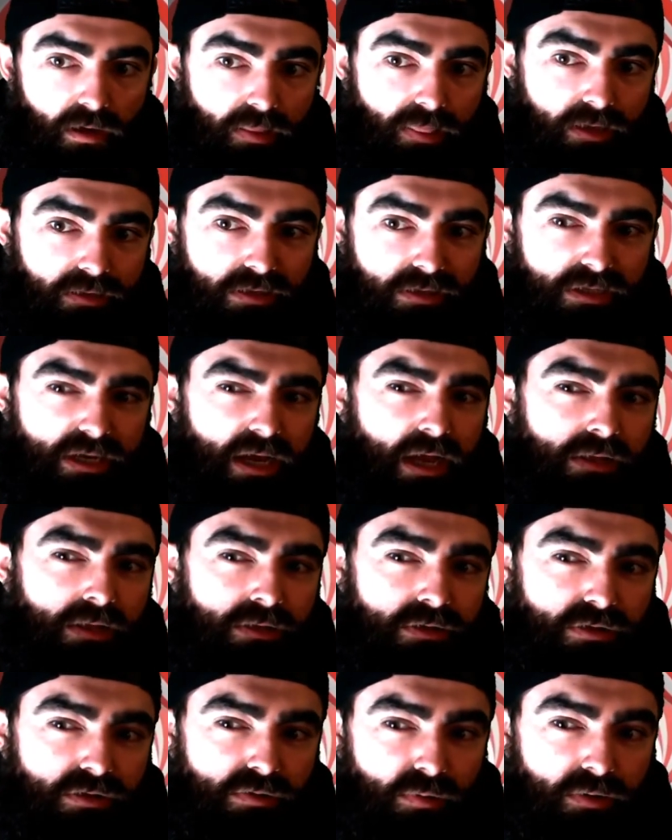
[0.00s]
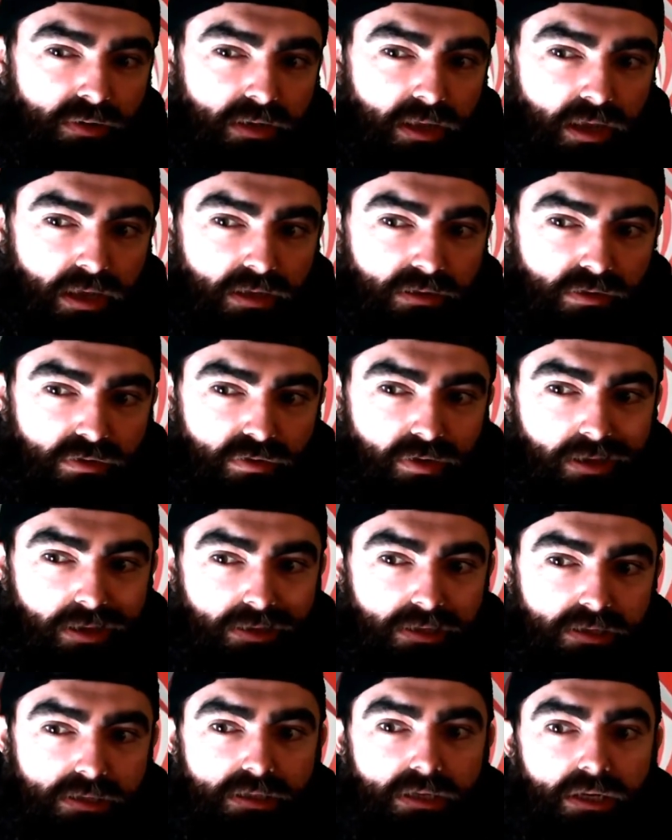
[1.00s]
I'd like to challenge you one day to try
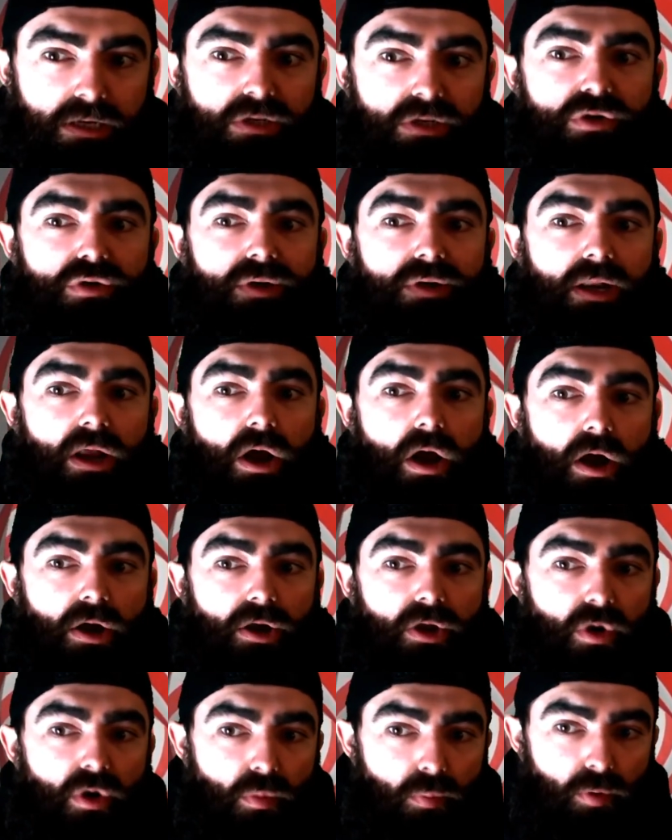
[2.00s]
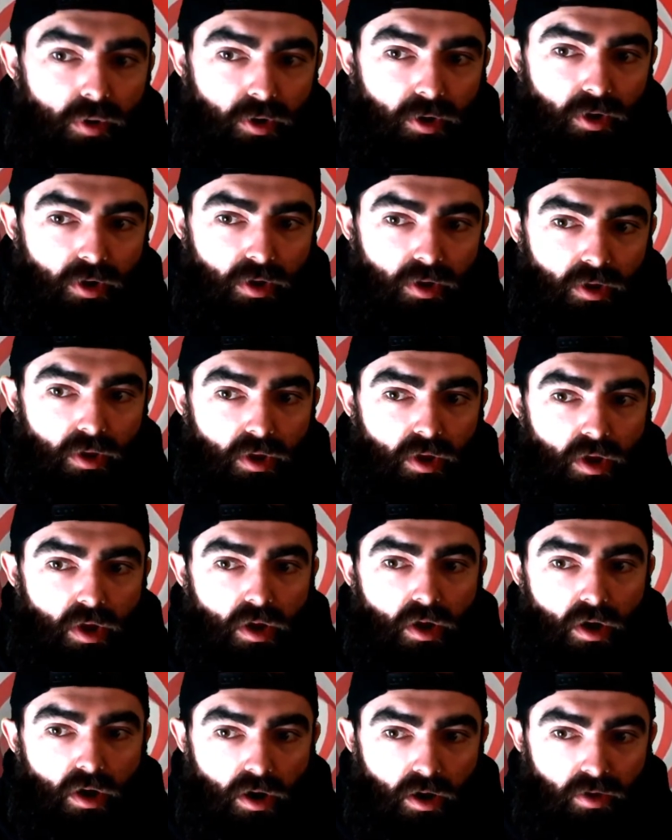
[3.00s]
listening to an audiobook
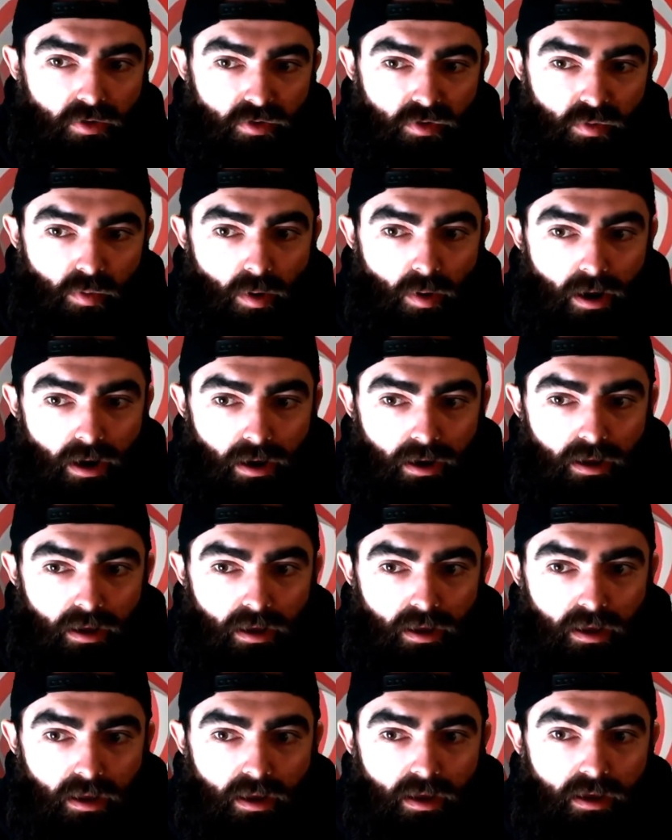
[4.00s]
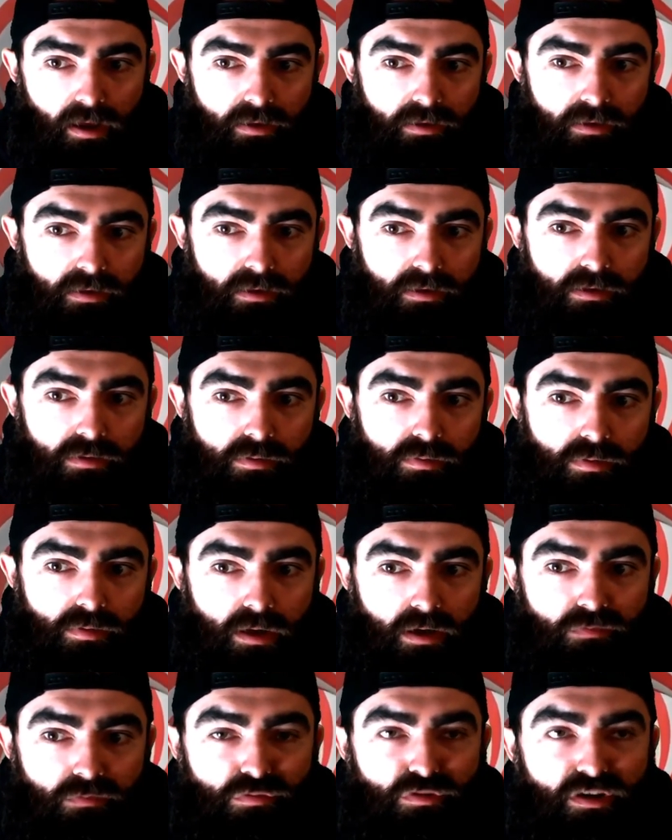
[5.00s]
on your walk. You
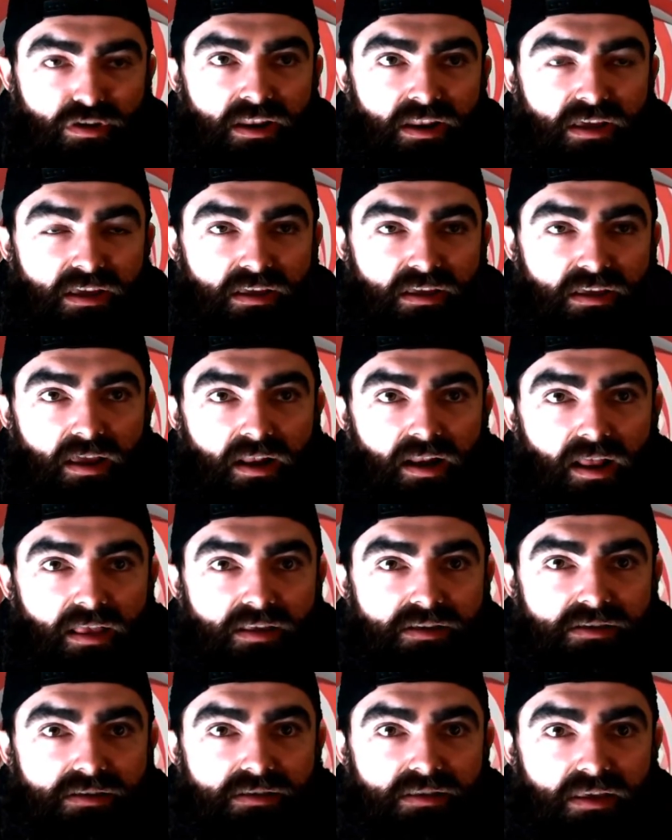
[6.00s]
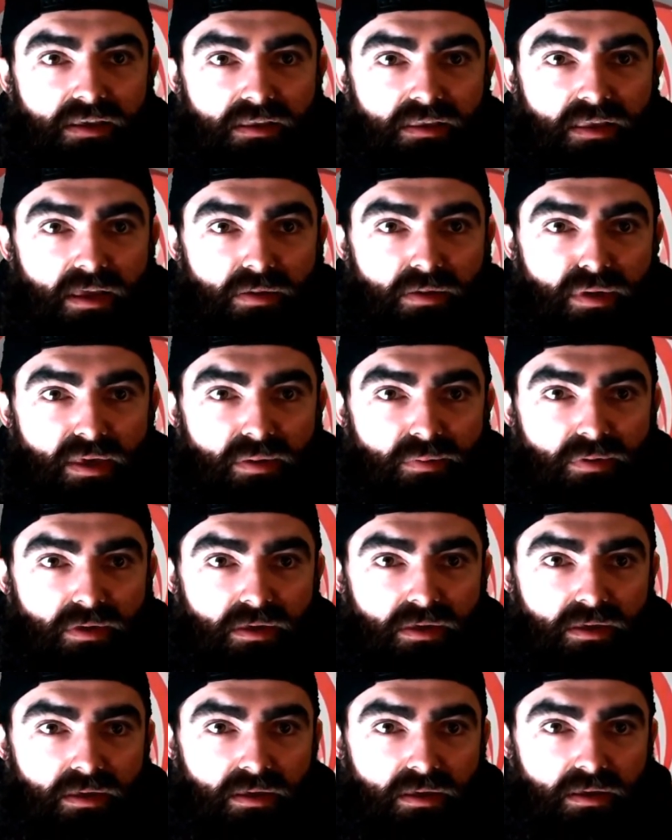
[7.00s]
love reading, and I just think that
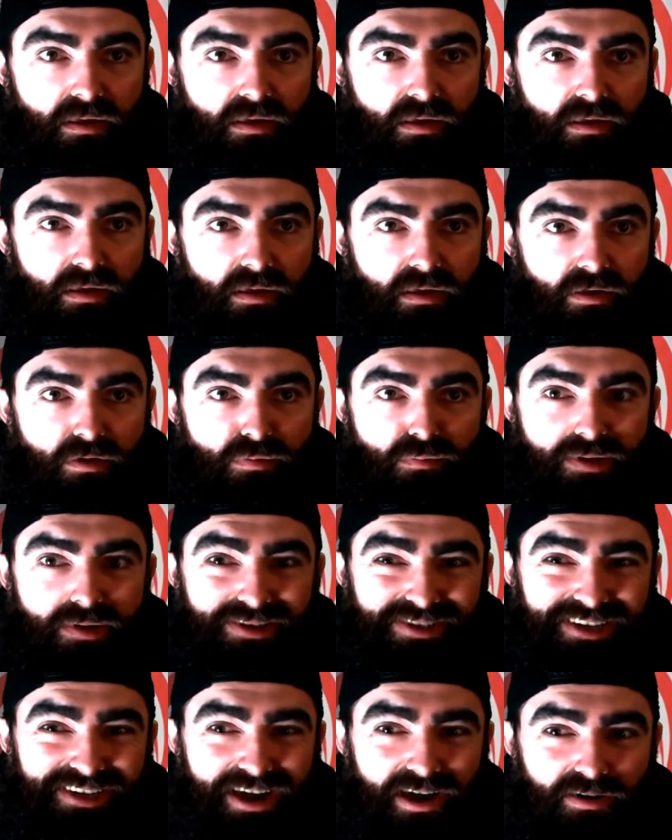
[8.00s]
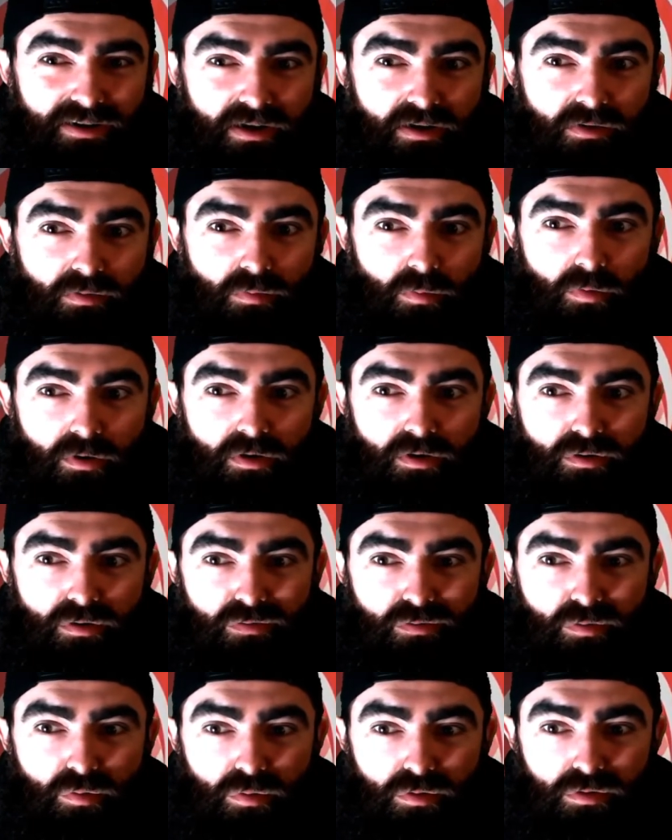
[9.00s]
maybe you're missing out on a
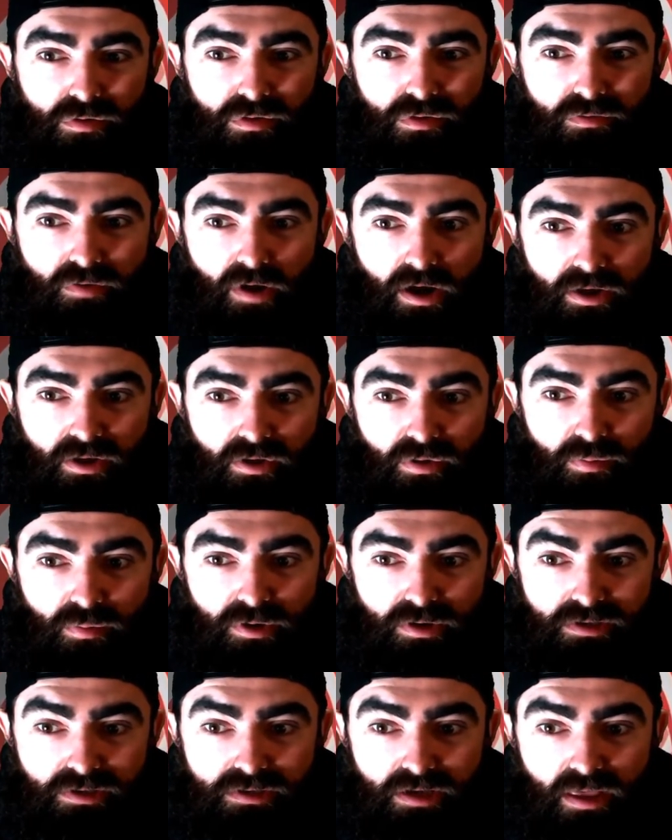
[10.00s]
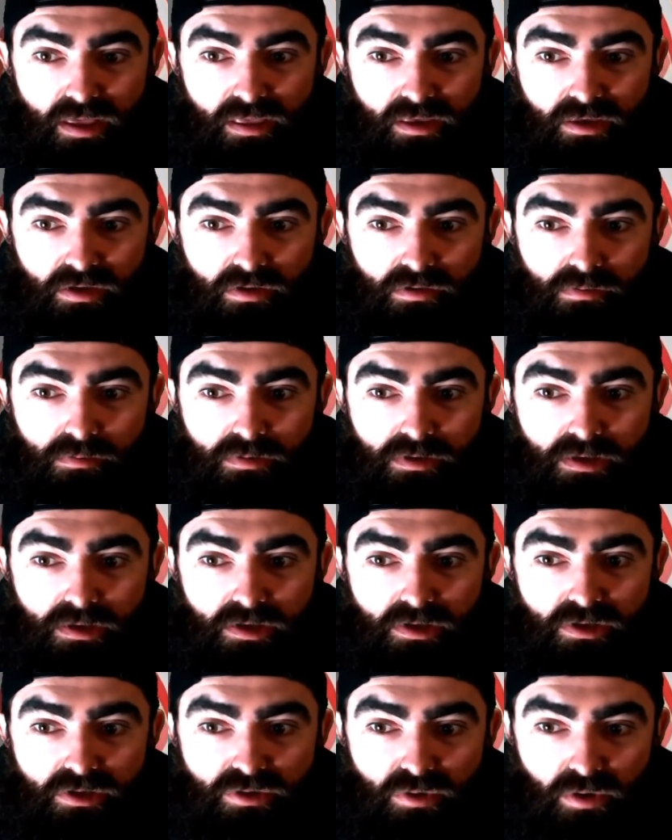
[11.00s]
wonderful world of audiobooks. I think you'll really
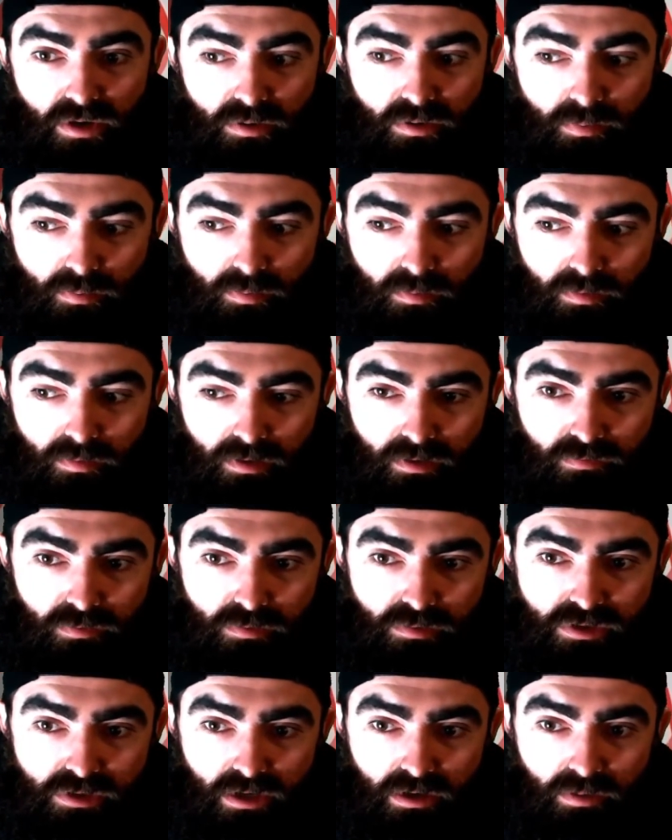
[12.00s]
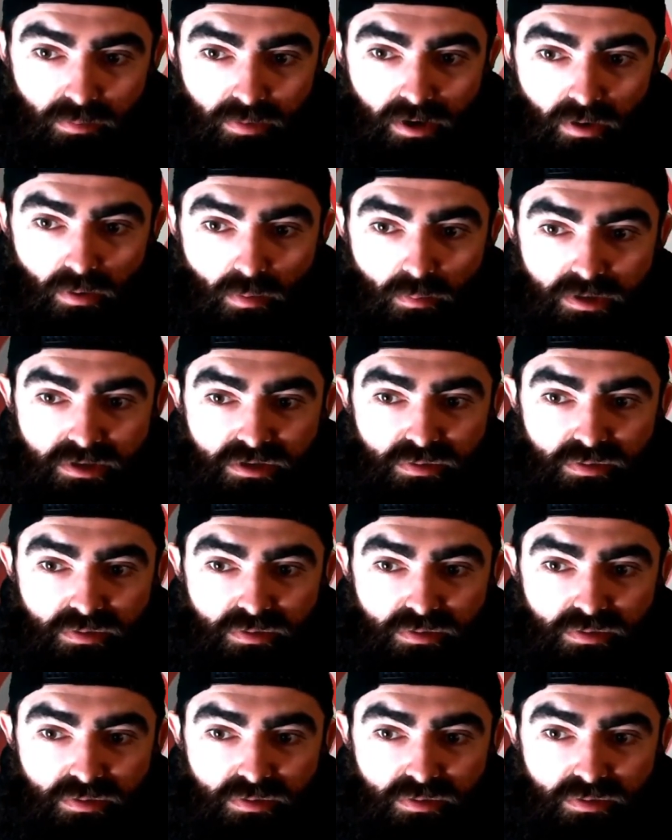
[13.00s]
enjoy if you check them out.